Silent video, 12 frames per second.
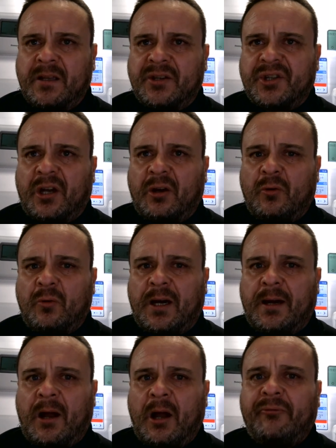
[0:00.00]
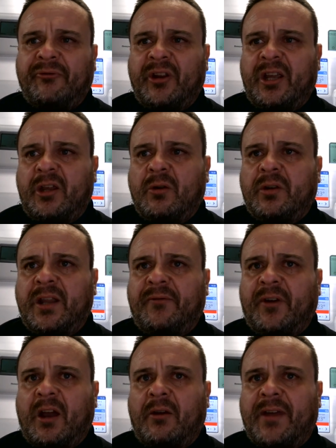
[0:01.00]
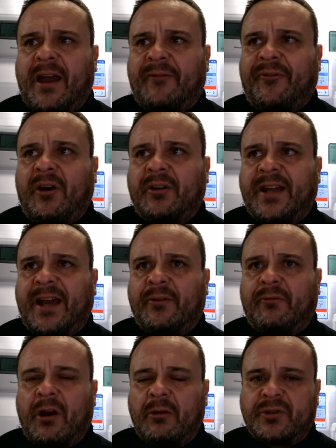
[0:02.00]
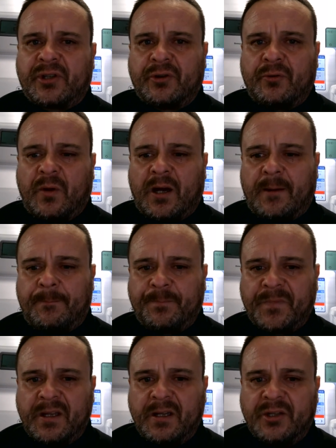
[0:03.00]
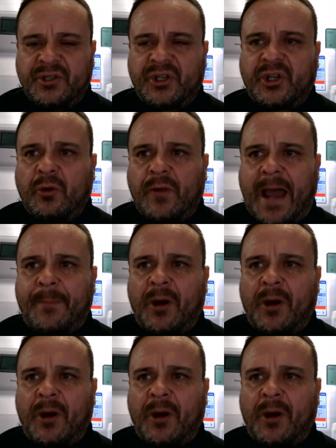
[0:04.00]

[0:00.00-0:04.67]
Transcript: So uh, hopefully you'll never go that far down the road to um, to do that.